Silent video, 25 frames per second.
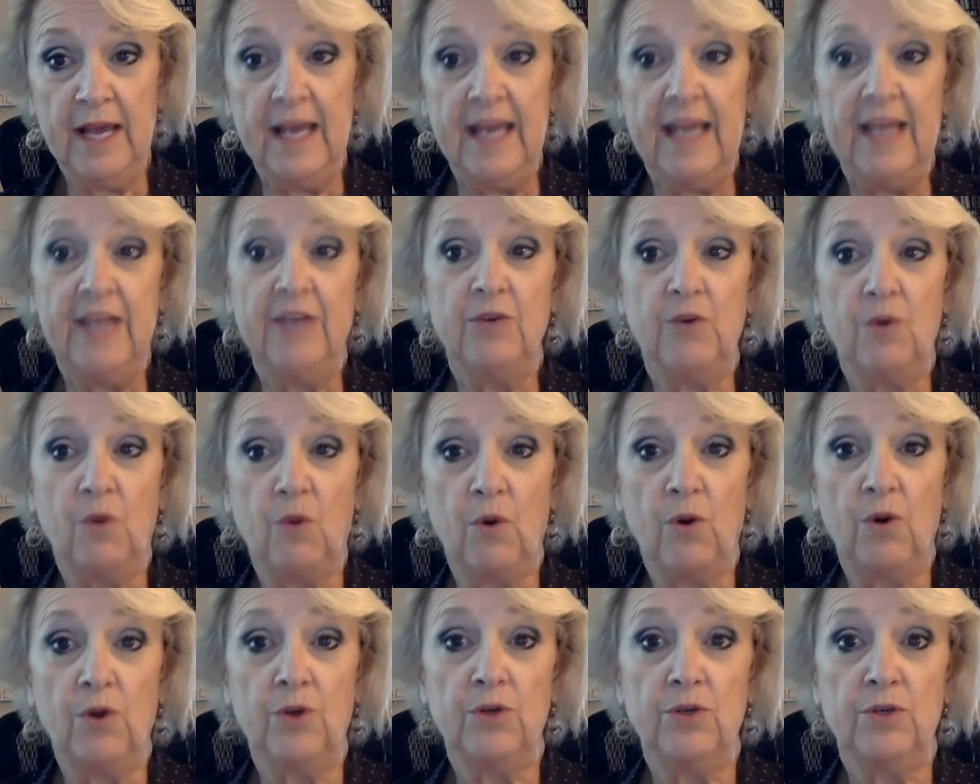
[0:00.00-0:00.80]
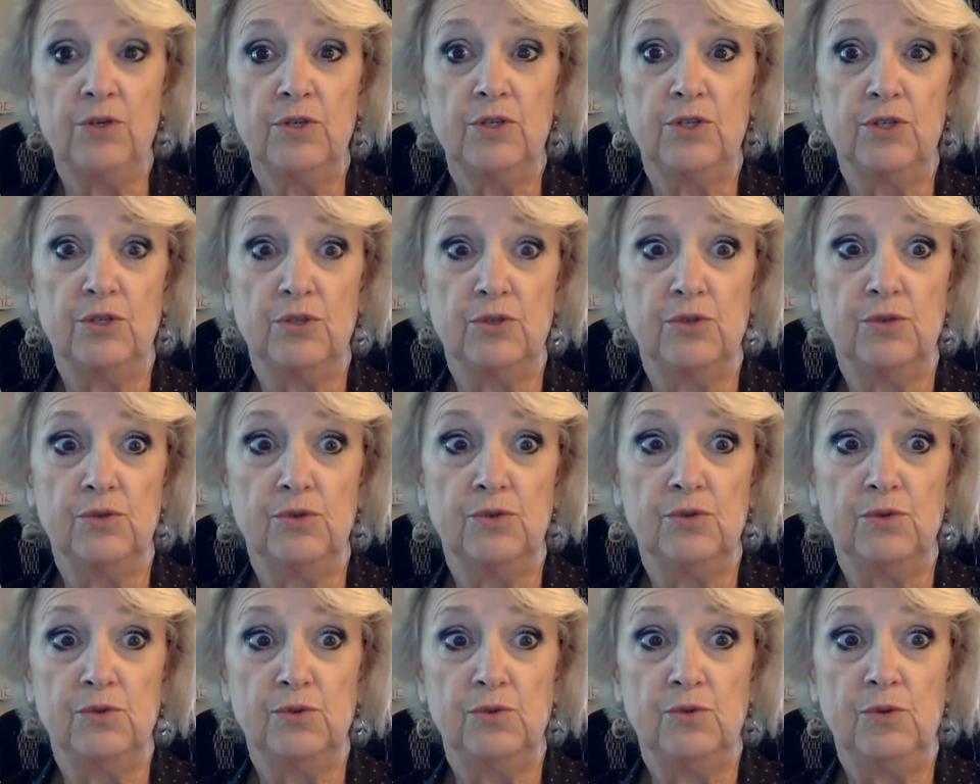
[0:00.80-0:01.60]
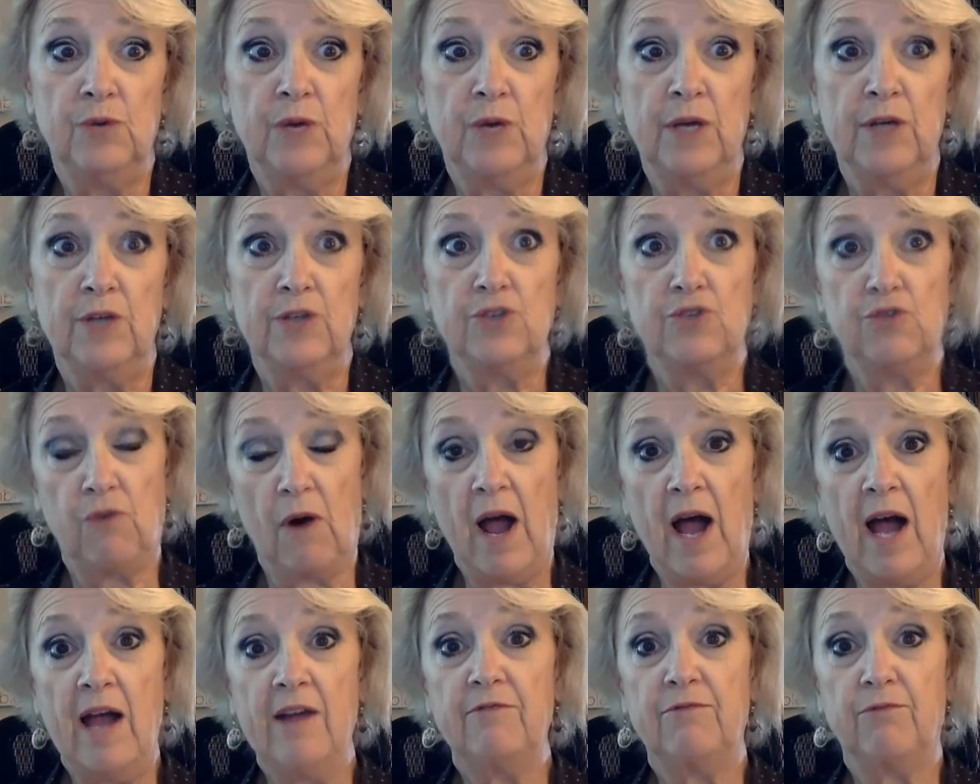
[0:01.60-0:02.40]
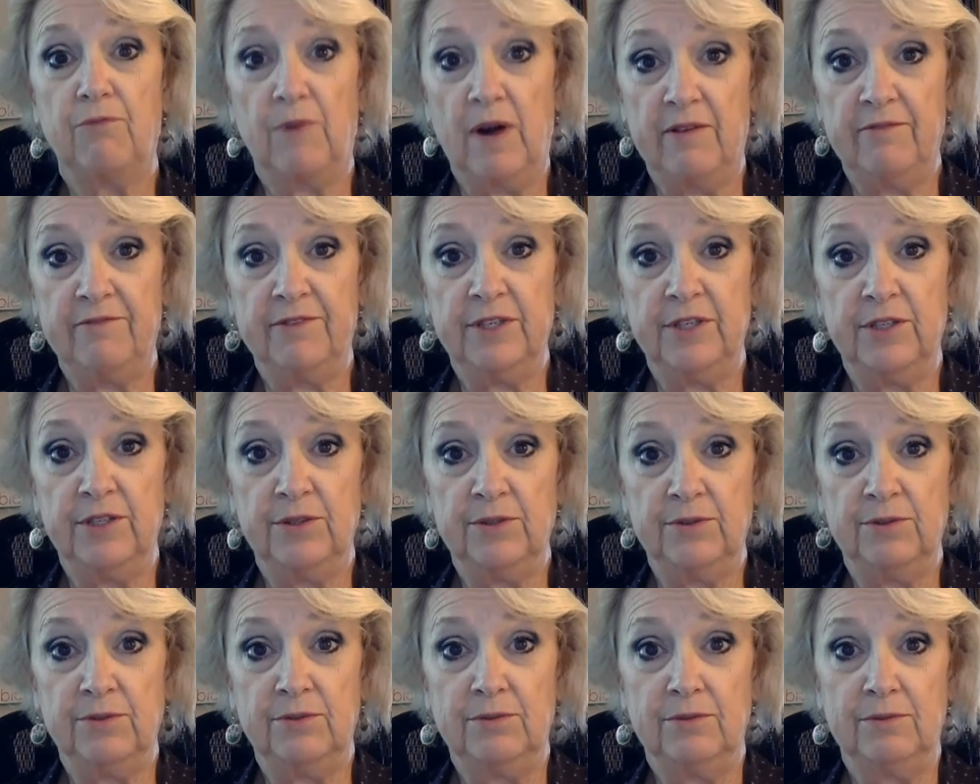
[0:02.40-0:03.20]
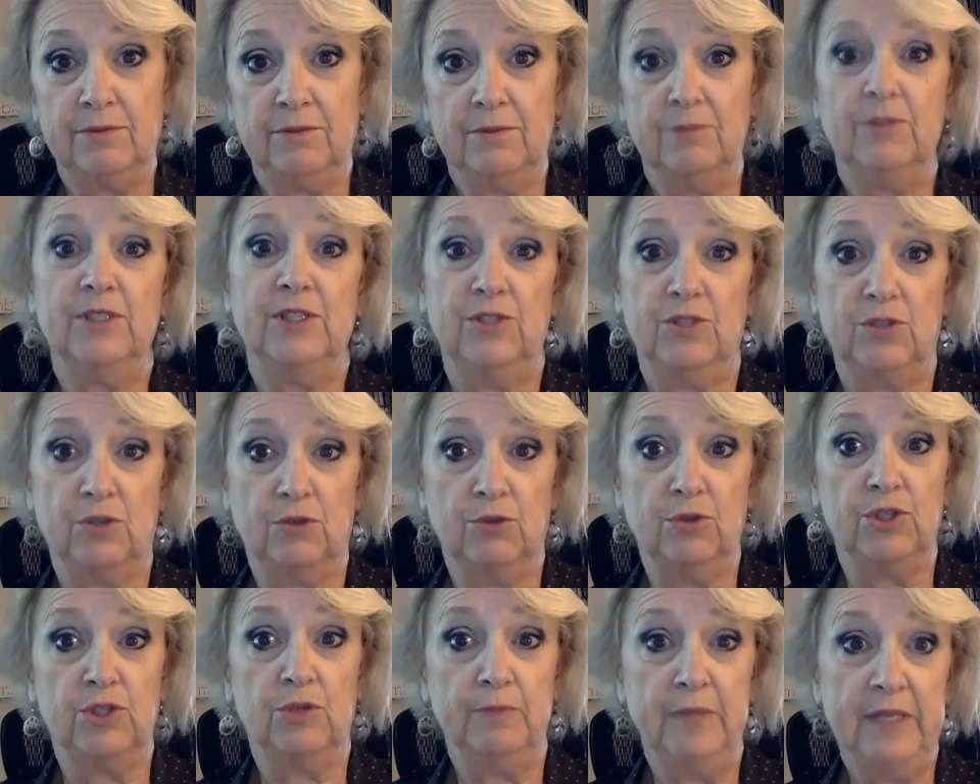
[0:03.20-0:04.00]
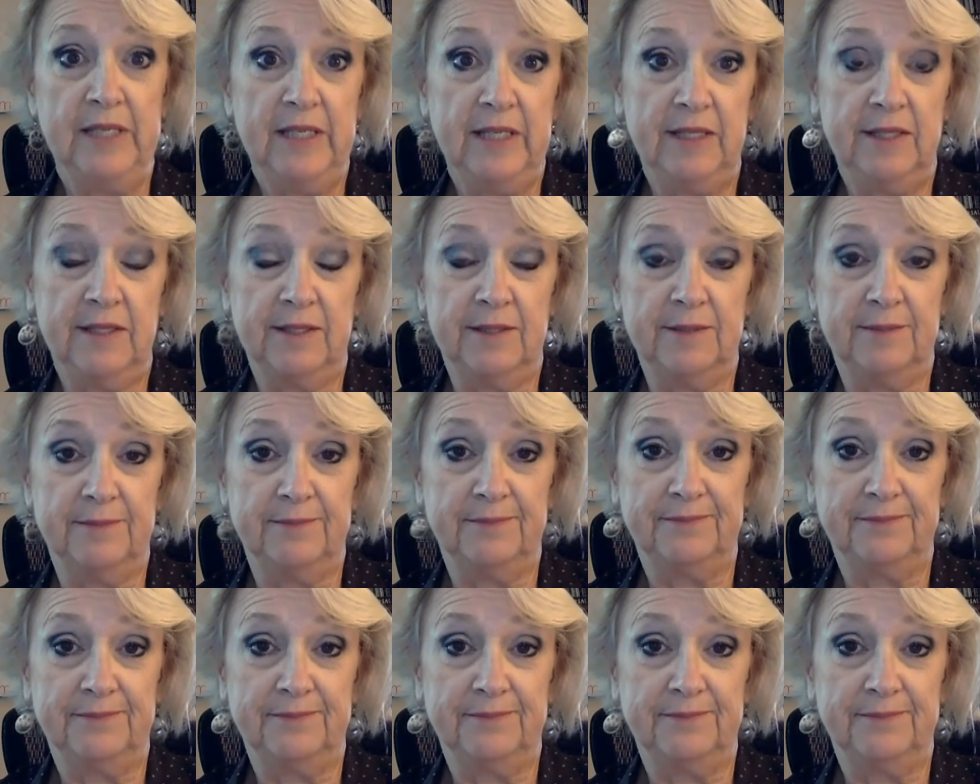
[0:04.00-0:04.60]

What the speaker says: in order to drive revenue with social media.